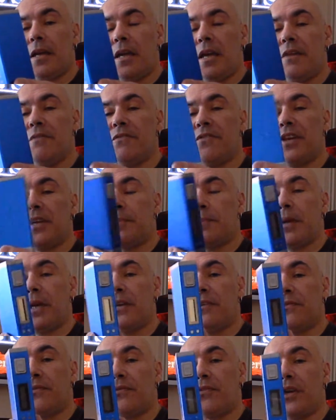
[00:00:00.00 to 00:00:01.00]

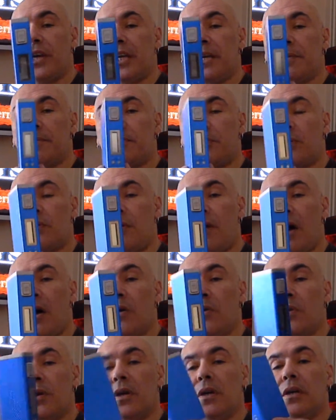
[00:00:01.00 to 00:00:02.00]
MVP3
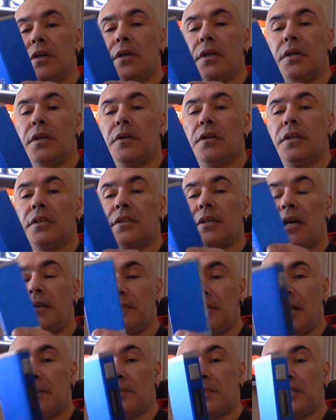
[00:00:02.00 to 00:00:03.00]
Pro.
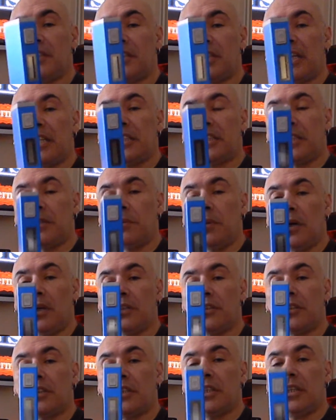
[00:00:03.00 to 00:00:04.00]
Goes up to 60
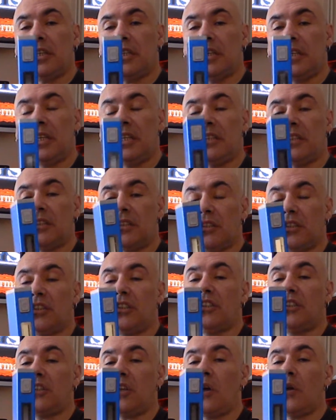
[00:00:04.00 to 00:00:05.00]
watts. It's a
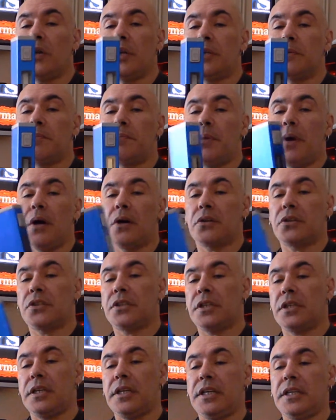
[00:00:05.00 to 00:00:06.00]
solid
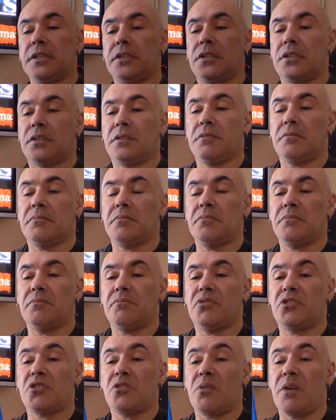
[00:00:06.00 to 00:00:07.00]
box. It's
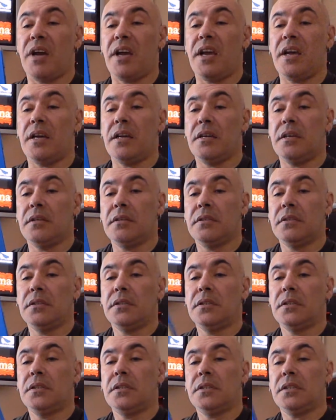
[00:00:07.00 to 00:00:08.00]
square.
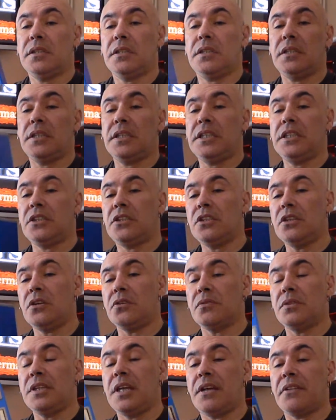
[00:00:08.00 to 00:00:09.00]
It's
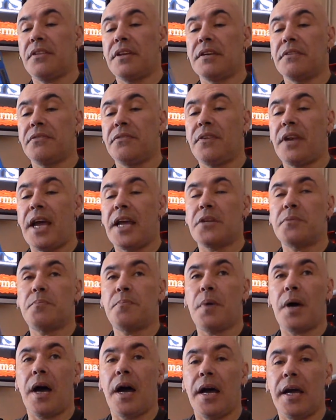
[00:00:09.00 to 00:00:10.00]
not nothing flash,
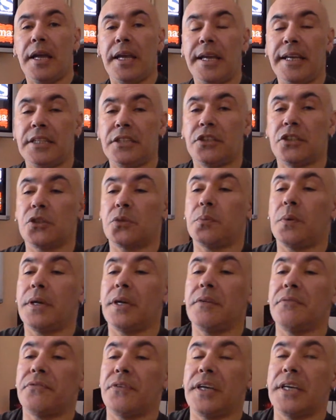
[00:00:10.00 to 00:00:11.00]
but it's just
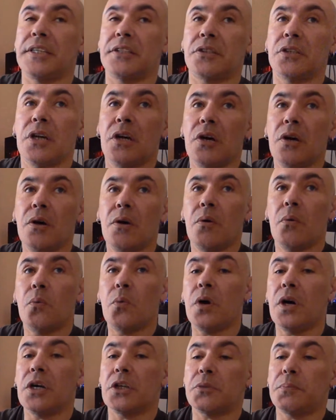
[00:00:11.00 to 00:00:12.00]
one of them things.
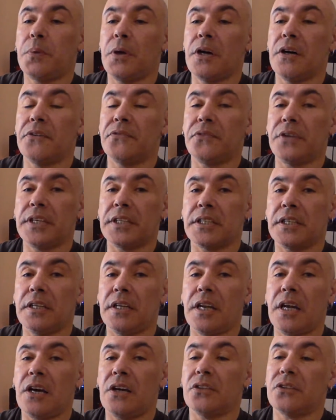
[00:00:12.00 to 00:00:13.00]
Works perfect.
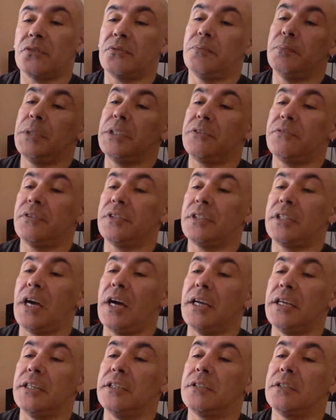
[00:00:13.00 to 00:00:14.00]
Lasts me for
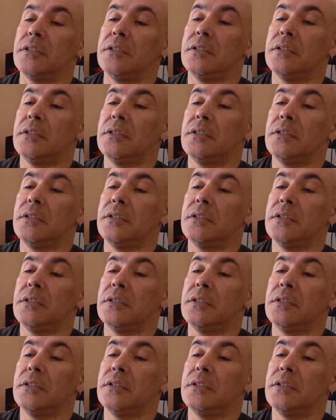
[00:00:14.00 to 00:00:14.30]
days.